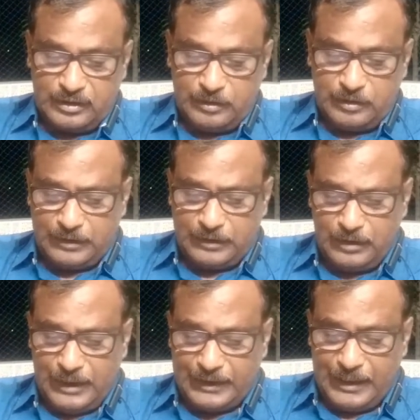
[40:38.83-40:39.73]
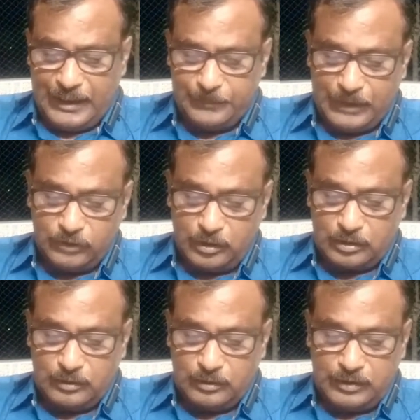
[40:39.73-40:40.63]
a maternal
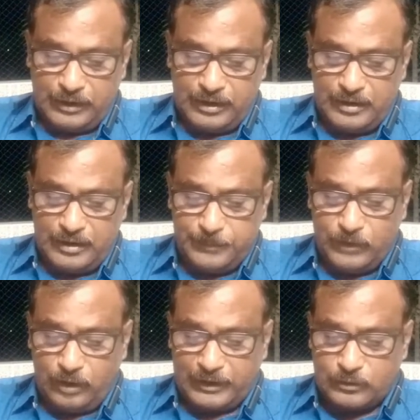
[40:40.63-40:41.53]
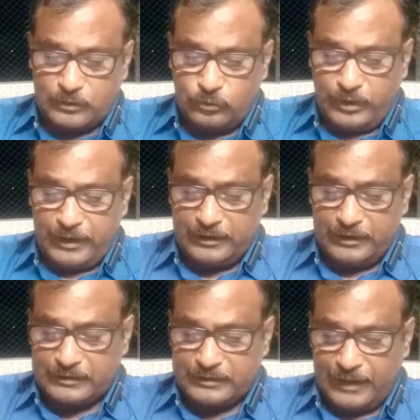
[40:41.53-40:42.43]
grandmother, that is, if not excluded, the
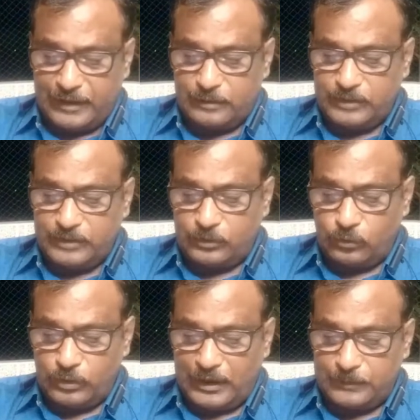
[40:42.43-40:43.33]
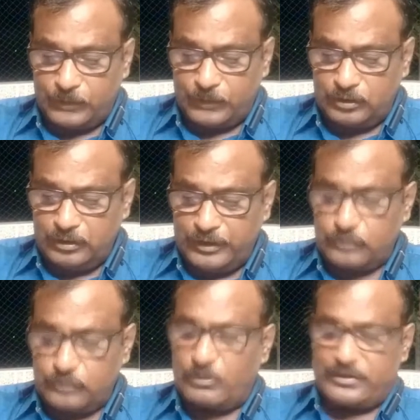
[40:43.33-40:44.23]
share of the true grandmother
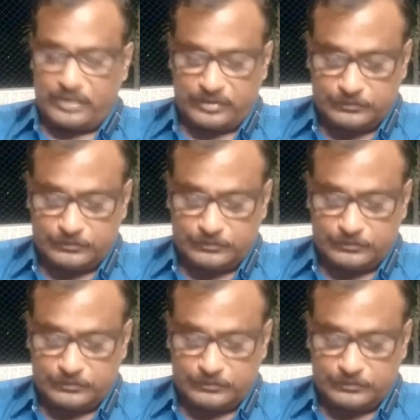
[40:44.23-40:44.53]
is 1/6.